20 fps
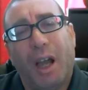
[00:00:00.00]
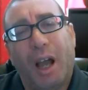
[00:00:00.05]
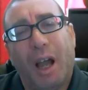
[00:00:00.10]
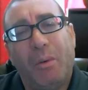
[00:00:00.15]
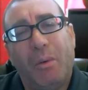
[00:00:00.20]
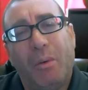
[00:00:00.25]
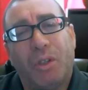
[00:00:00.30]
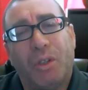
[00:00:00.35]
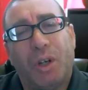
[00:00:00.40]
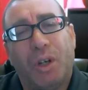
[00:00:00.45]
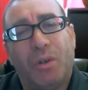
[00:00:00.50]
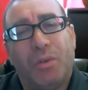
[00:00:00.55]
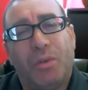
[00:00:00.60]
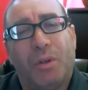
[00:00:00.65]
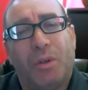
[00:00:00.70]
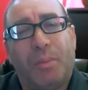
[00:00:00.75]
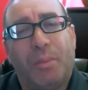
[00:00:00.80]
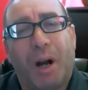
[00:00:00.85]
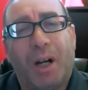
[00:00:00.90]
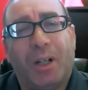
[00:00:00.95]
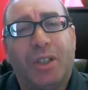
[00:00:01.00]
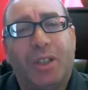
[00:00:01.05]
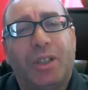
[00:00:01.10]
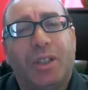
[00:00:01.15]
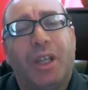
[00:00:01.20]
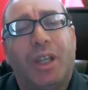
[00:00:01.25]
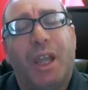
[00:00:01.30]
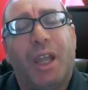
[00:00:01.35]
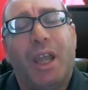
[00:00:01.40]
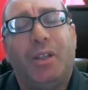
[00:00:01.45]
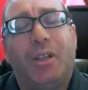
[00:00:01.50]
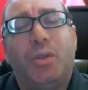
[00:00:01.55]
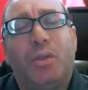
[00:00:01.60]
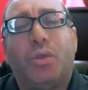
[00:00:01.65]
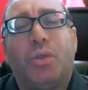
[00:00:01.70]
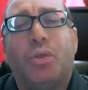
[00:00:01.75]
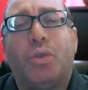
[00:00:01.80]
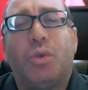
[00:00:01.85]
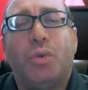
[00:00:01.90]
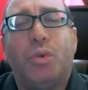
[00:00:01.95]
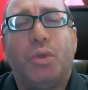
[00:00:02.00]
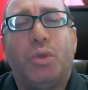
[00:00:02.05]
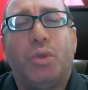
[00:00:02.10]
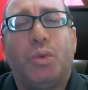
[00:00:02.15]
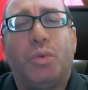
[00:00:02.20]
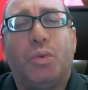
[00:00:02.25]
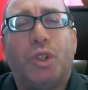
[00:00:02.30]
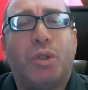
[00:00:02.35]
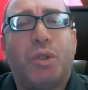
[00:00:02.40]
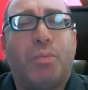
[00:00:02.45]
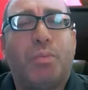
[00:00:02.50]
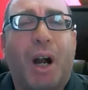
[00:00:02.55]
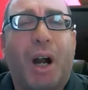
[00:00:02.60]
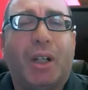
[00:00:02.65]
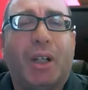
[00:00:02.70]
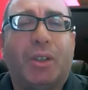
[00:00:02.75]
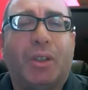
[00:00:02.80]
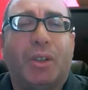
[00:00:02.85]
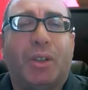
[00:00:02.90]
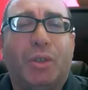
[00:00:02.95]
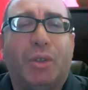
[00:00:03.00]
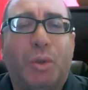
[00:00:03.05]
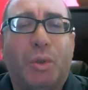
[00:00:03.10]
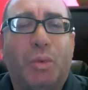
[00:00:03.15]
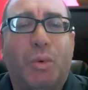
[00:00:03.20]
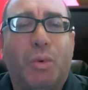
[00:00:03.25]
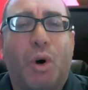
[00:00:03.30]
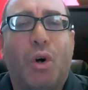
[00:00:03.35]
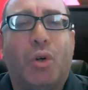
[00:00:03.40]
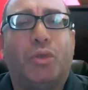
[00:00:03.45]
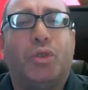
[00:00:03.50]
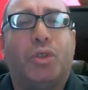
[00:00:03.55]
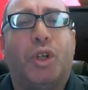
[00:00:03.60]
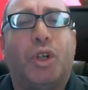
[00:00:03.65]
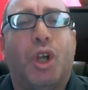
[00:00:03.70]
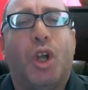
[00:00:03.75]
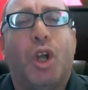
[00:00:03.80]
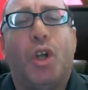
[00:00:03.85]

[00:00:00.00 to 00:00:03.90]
I will show you the parts and you choose which part you want